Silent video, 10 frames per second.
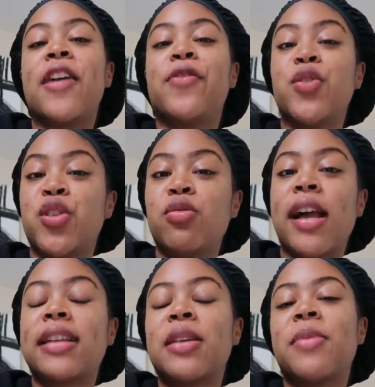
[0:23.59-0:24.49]
if you do
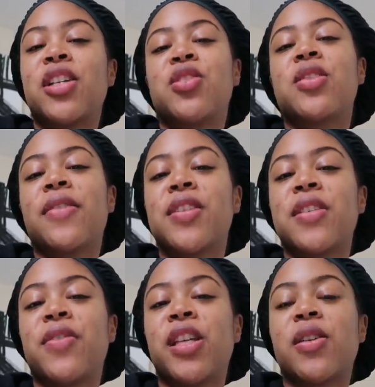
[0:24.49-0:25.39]
like them make sure you give
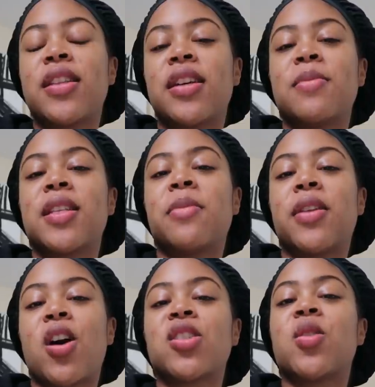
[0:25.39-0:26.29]
this video a thumbs up
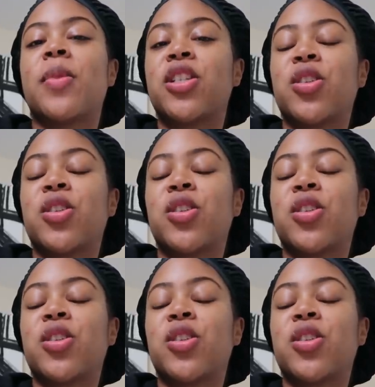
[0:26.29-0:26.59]
and also make